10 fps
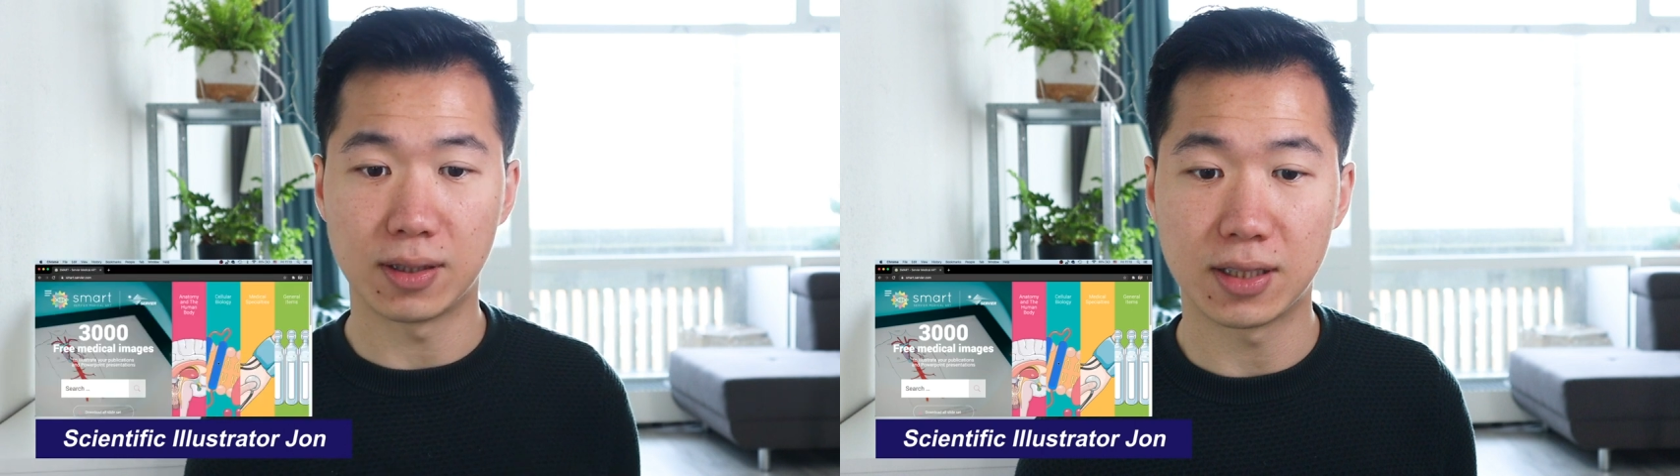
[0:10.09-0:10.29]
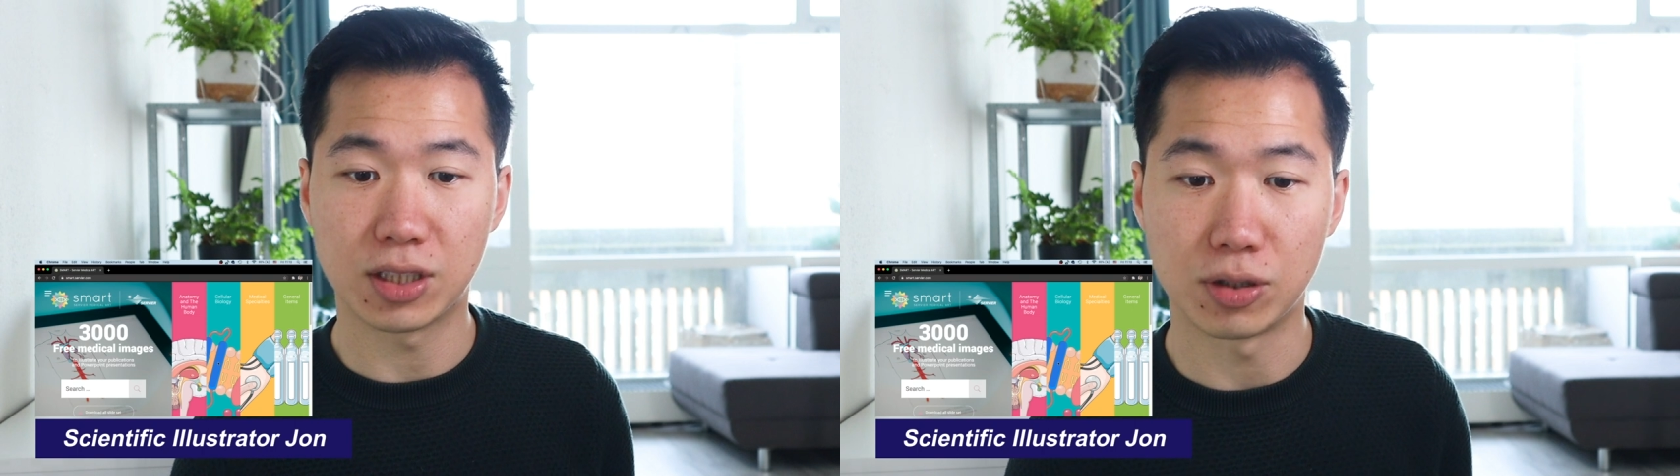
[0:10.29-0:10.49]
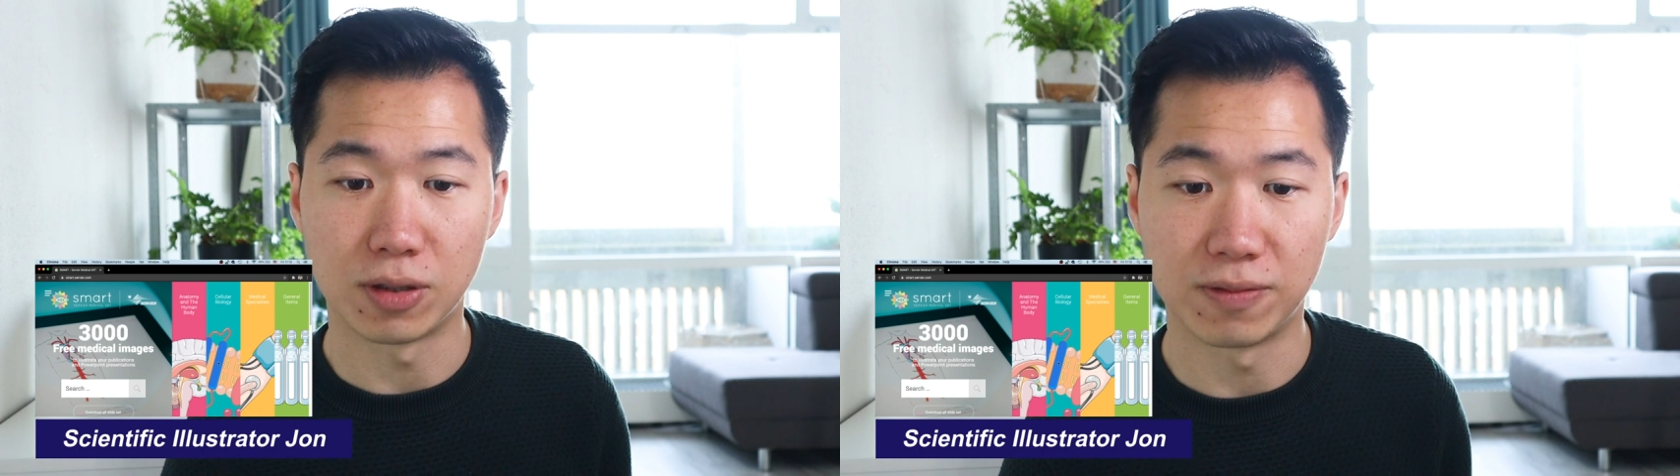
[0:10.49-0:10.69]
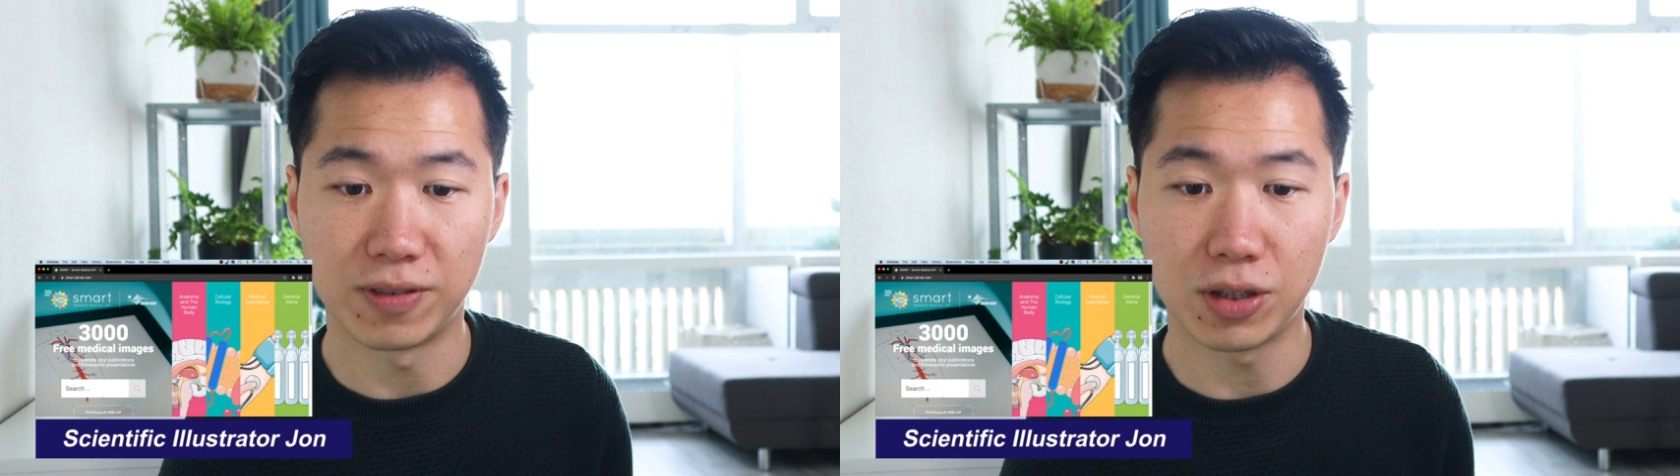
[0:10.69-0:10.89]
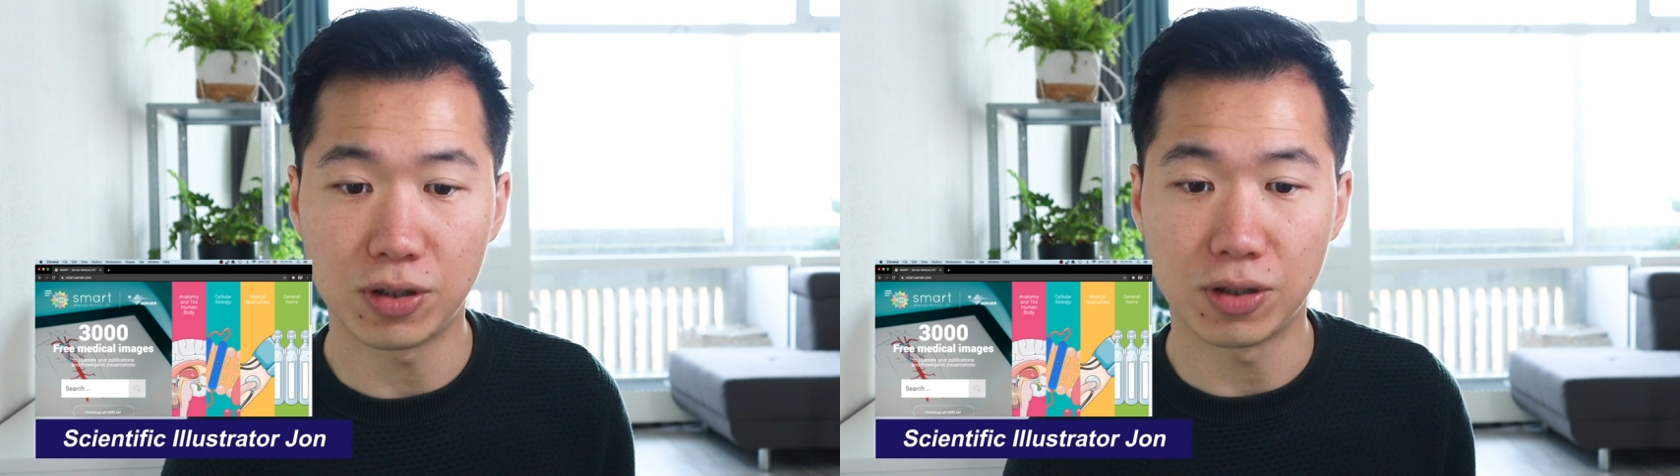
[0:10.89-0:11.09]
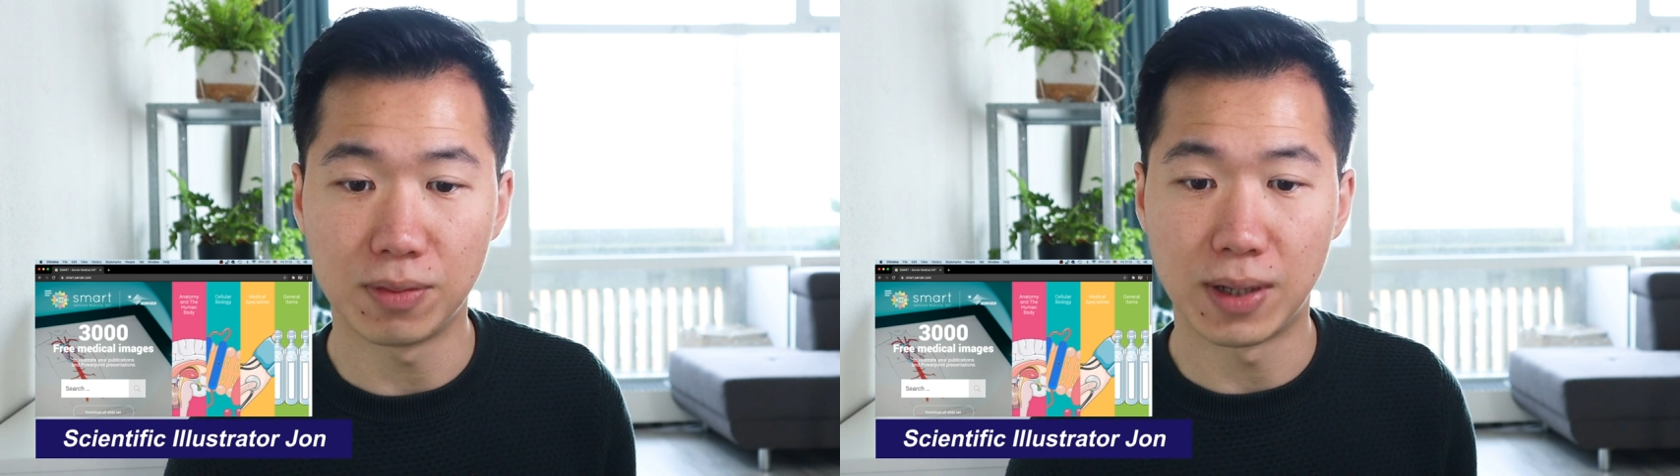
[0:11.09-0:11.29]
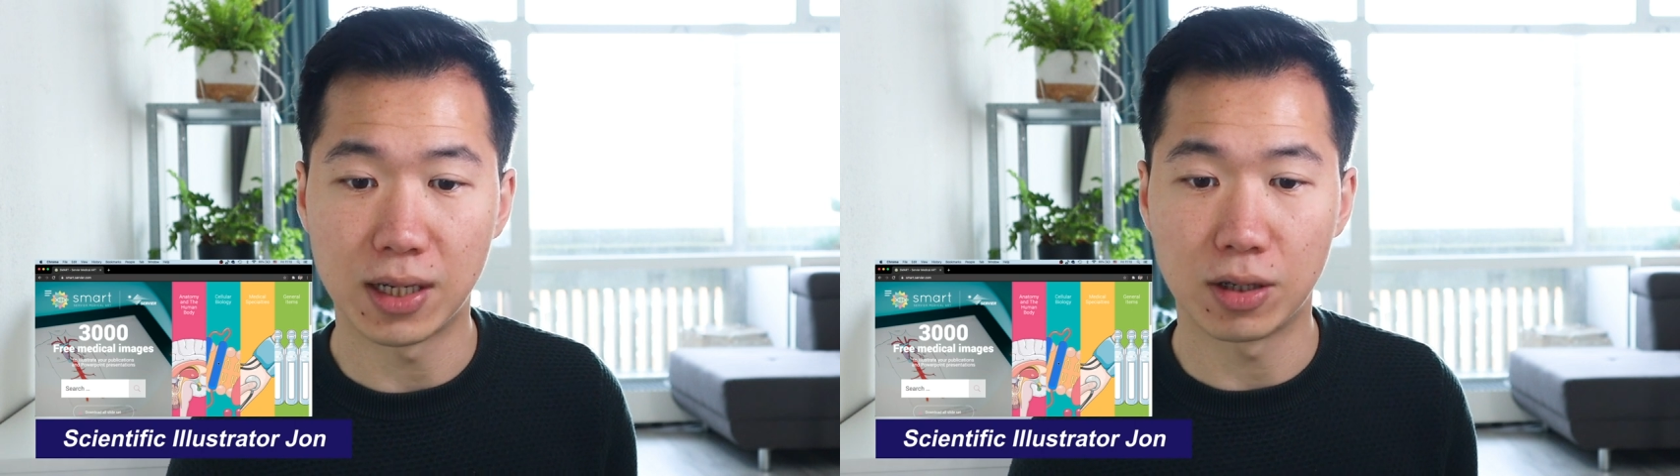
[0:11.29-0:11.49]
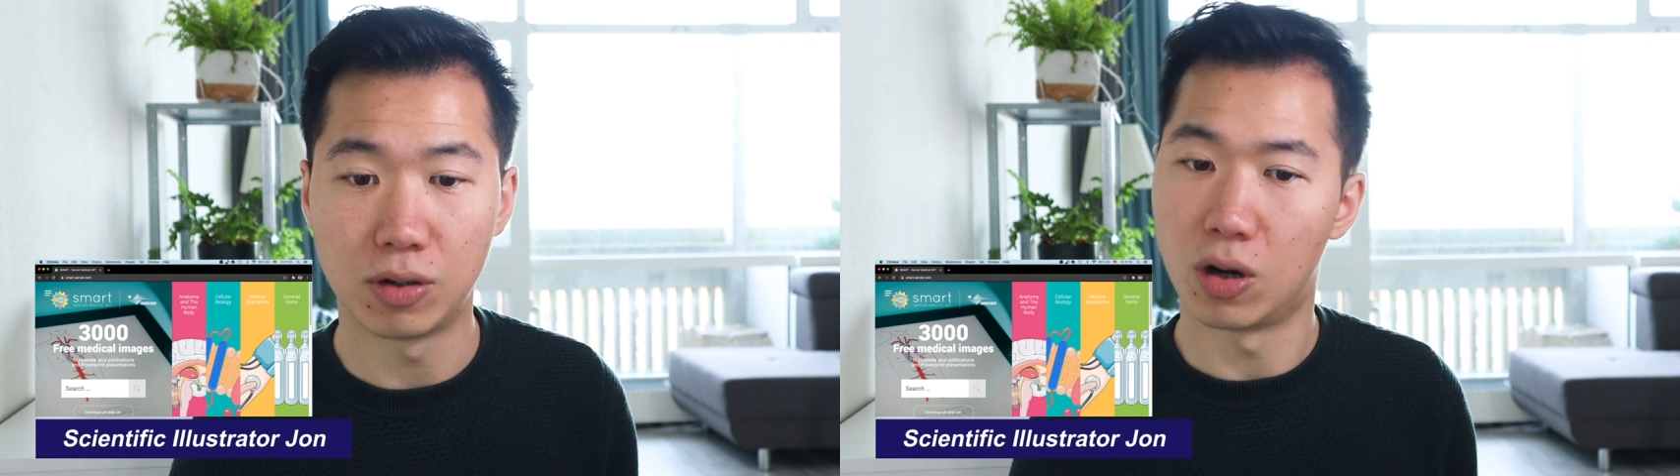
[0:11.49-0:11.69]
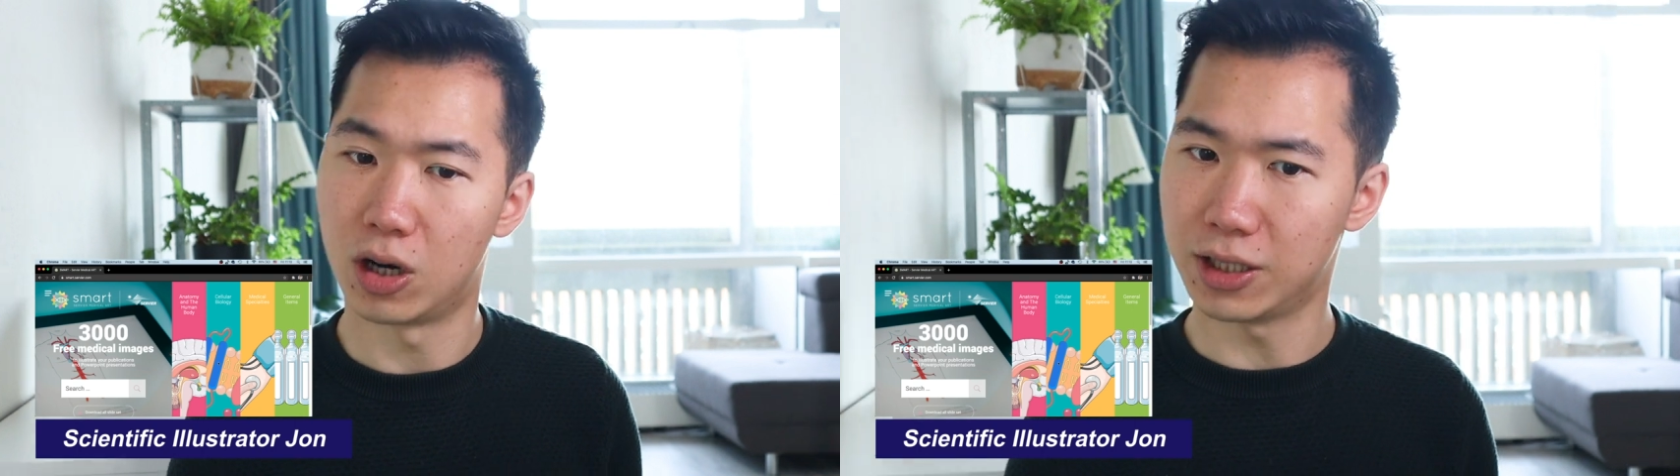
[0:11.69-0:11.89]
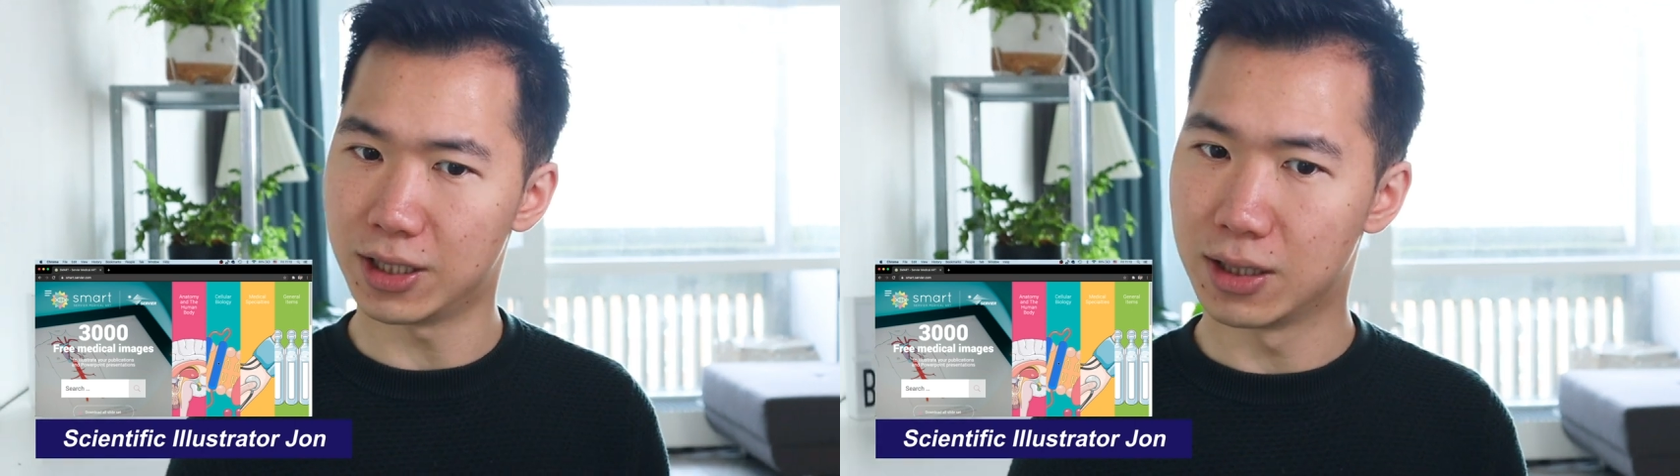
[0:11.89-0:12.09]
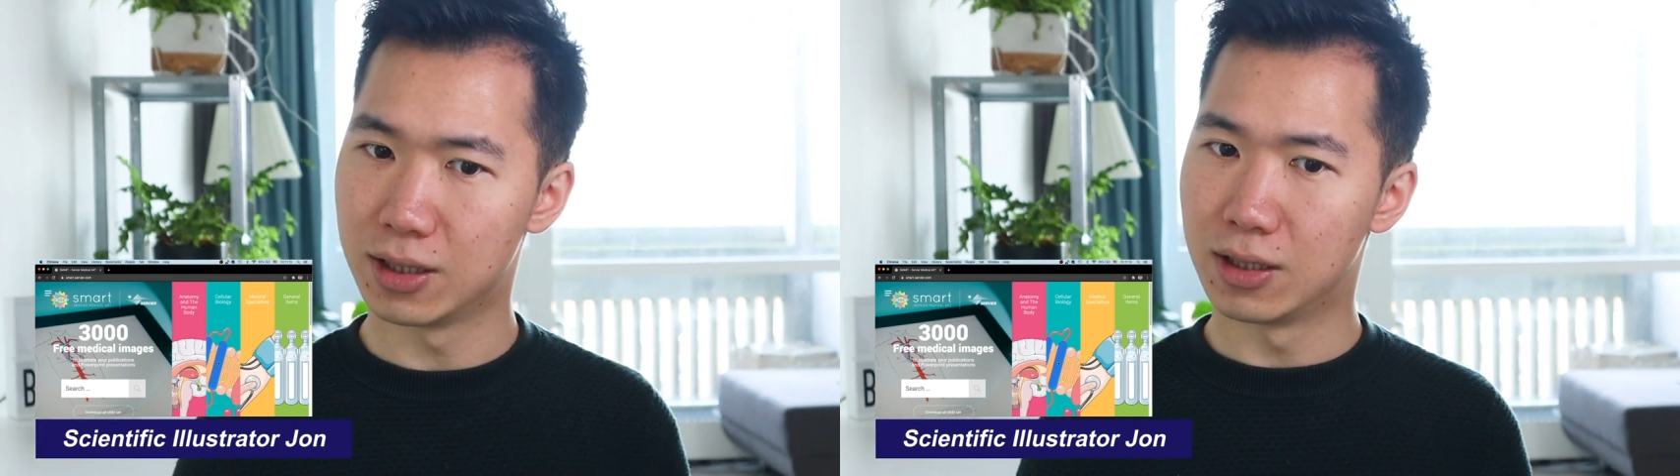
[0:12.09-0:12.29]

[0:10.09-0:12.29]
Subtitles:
Surveyor Medical Art.